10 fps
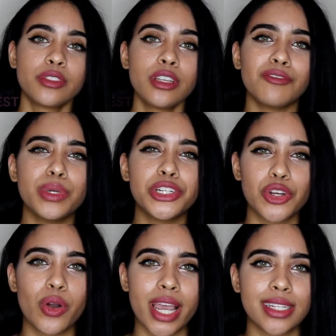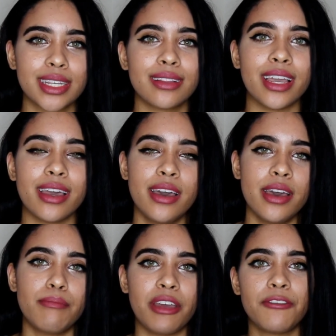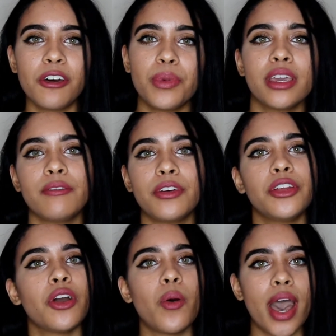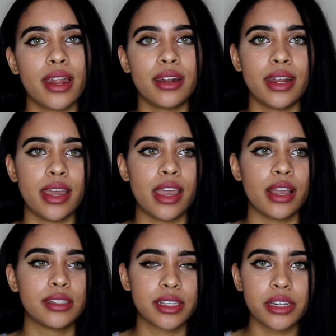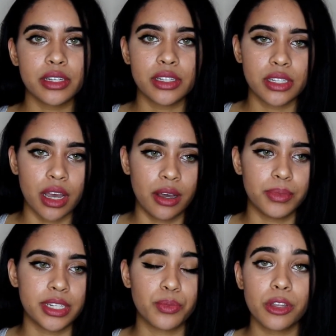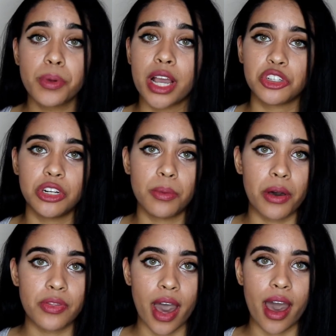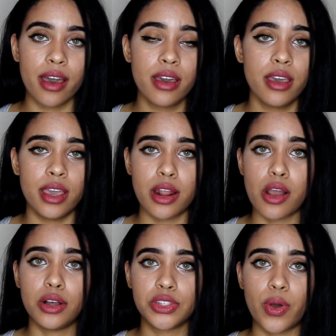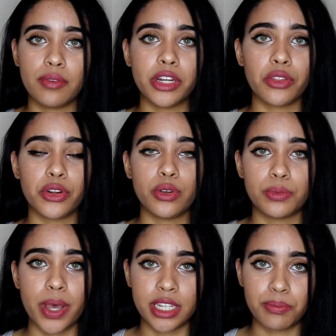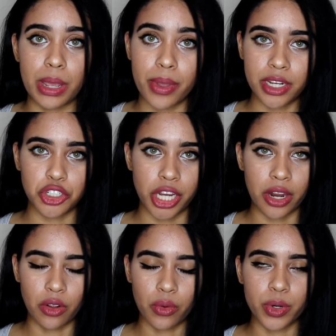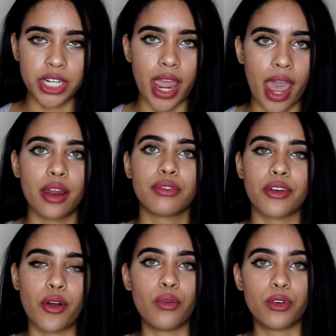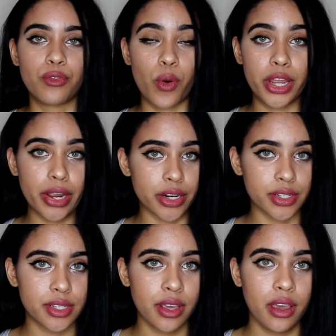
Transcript: me showcasing like my filming and video editing skills, because I'm really passionate about that. And I also have Chandler Knows Best, my main channel, which I had for over 4 years.